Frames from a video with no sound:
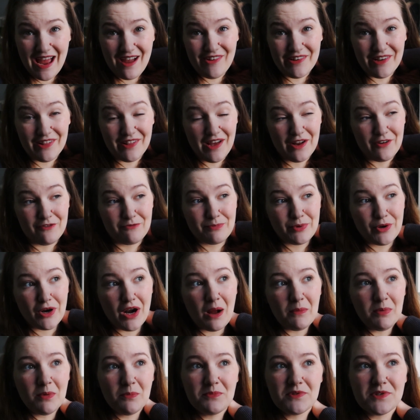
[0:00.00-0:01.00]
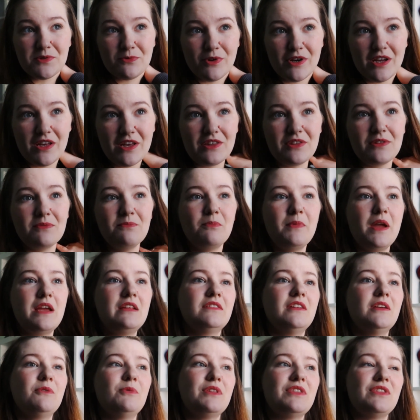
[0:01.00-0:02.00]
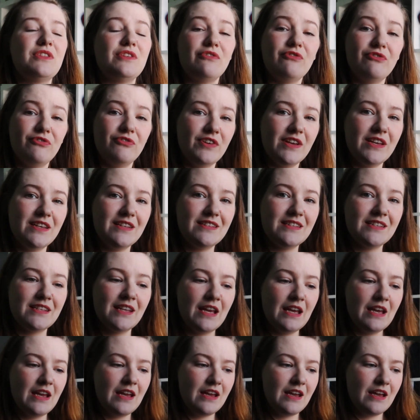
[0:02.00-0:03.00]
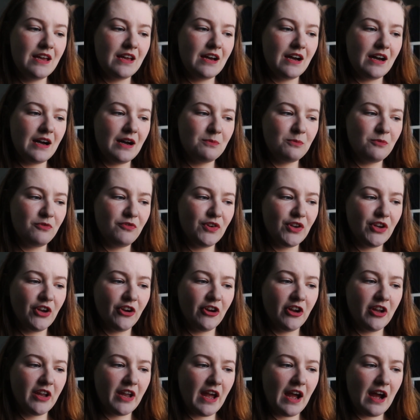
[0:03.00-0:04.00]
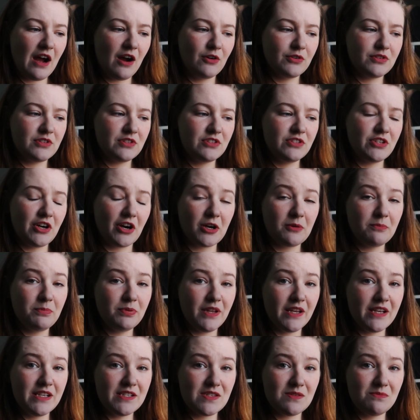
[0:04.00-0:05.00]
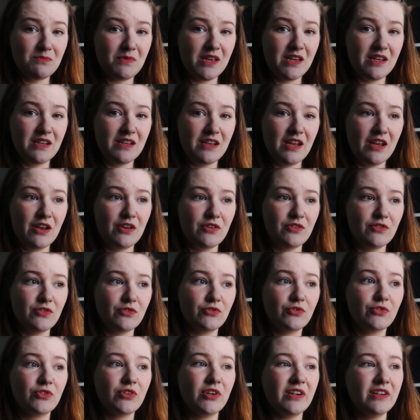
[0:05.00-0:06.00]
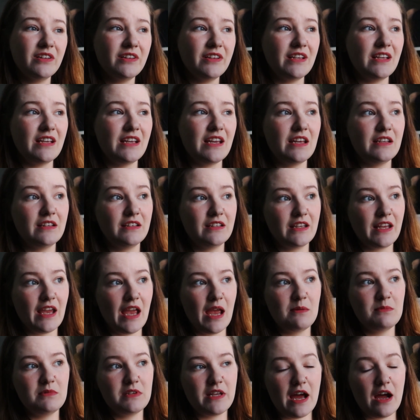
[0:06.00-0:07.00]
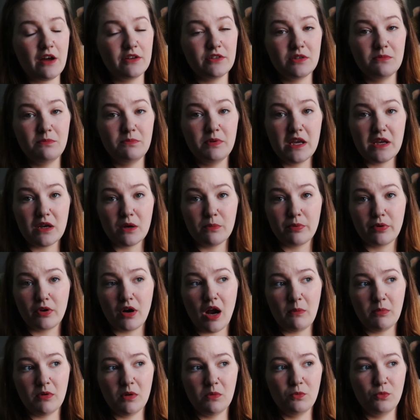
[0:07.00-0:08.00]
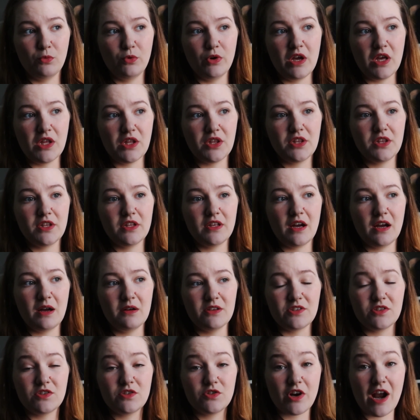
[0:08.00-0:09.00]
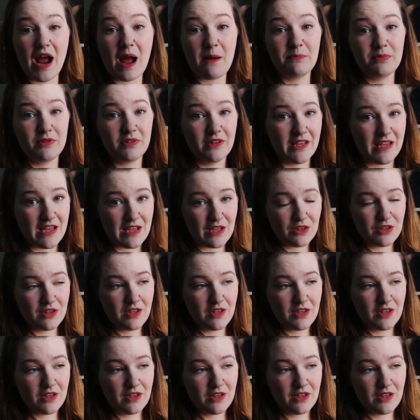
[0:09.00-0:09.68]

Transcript: a lot of problems with, mainly with the fit, figuring out dart placement, and really it came down to being a problem with strap length.